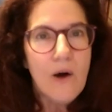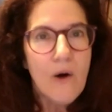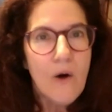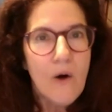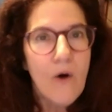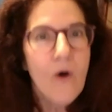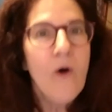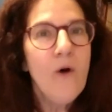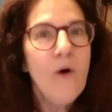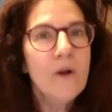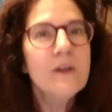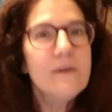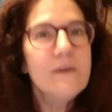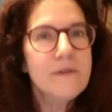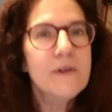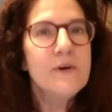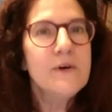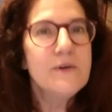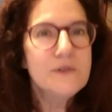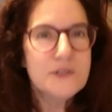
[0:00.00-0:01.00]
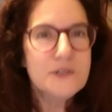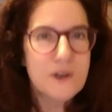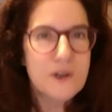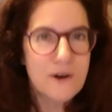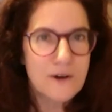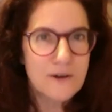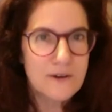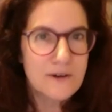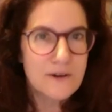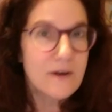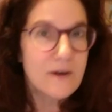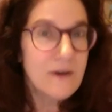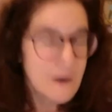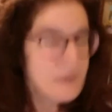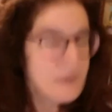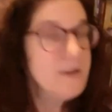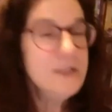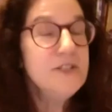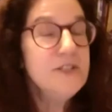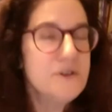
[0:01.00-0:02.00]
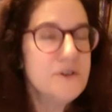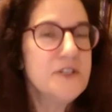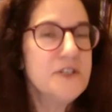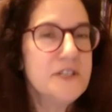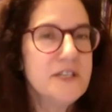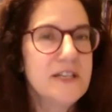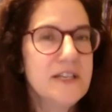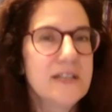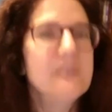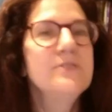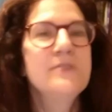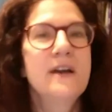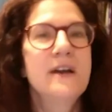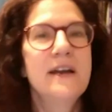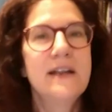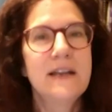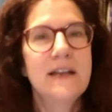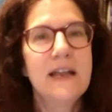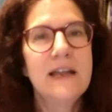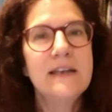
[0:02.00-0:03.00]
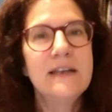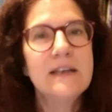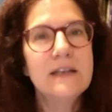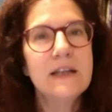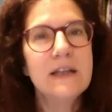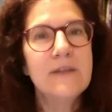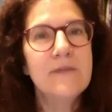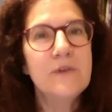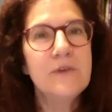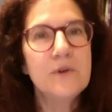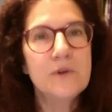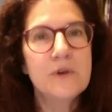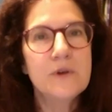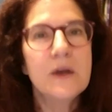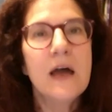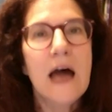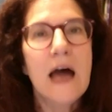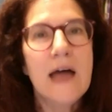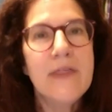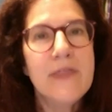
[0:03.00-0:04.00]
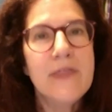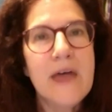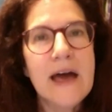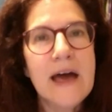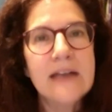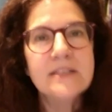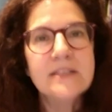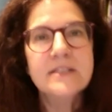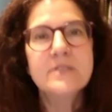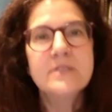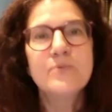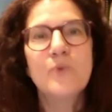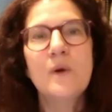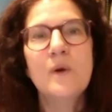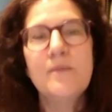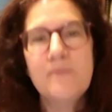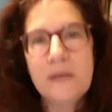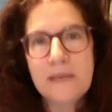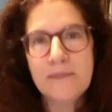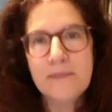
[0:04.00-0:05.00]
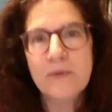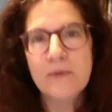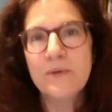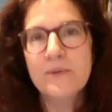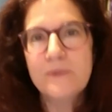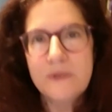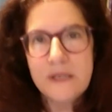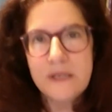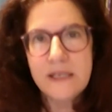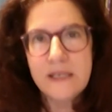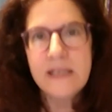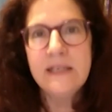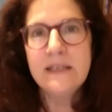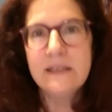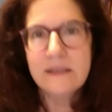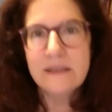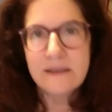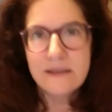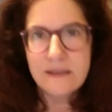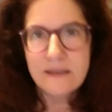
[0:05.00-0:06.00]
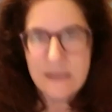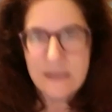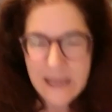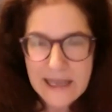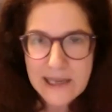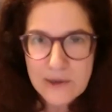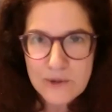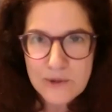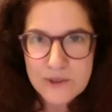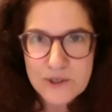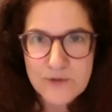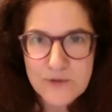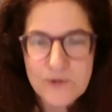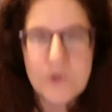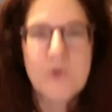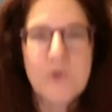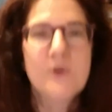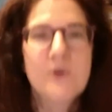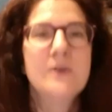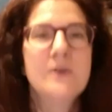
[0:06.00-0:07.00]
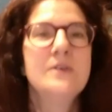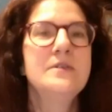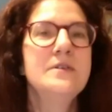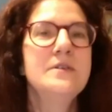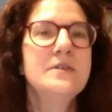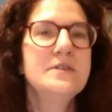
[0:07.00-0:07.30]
all of those are interesting, right? And that's what people need language for.